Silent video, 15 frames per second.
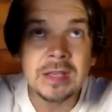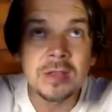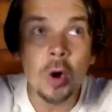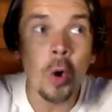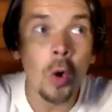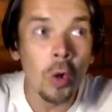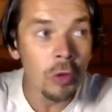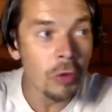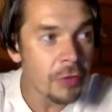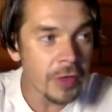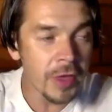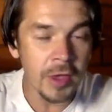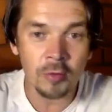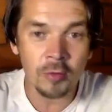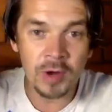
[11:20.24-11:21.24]
the whole
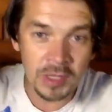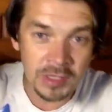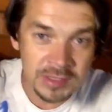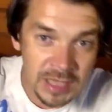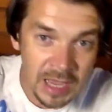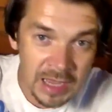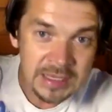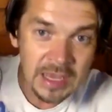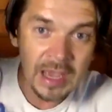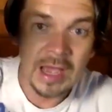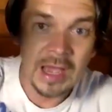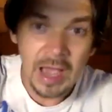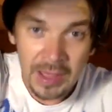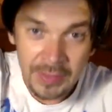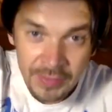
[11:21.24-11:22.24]
thing real side,
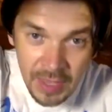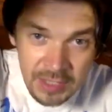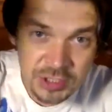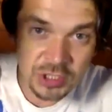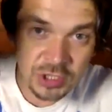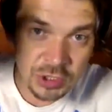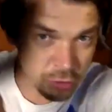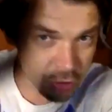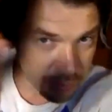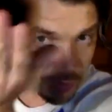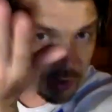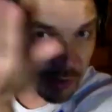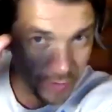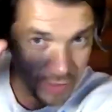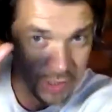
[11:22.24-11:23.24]
and they just trim
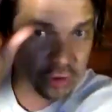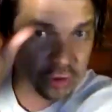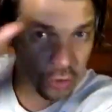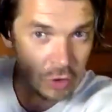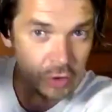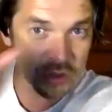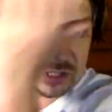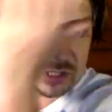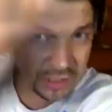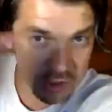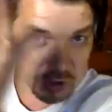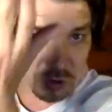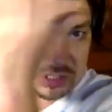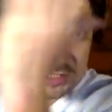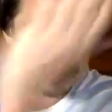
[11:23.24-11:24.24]
the brick. Sure, you still
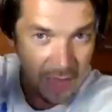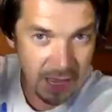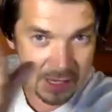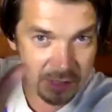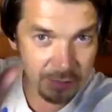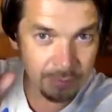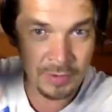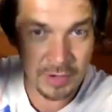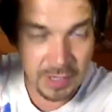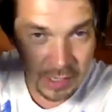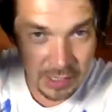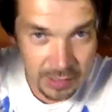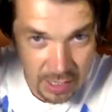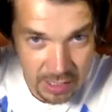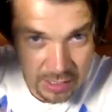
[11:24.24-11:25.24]
need to smack the brick
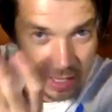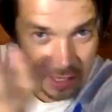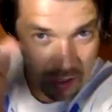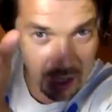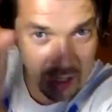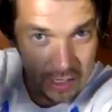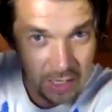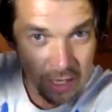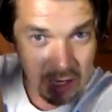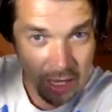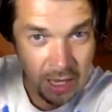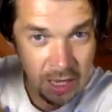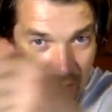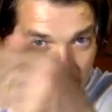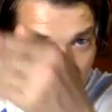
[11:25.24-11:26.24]
and and and. and
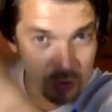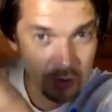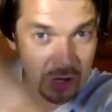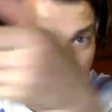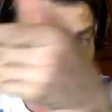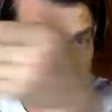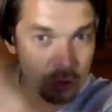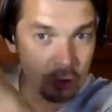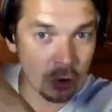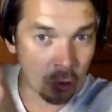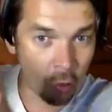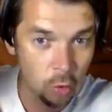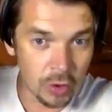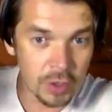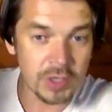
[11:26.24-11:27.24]
uh, when yeah. you come to the
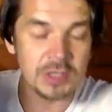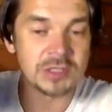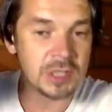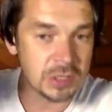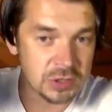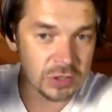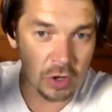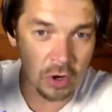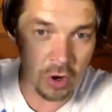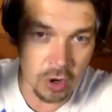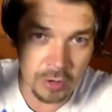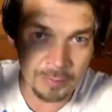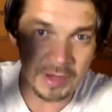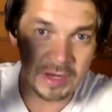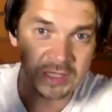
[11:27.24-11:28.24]
corners and so
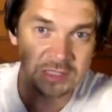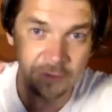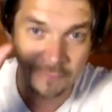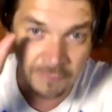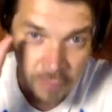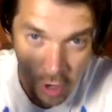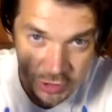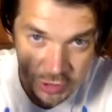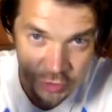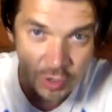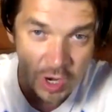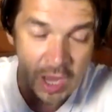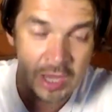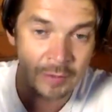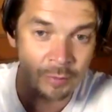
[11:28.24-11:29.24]
on, but it's a fast drying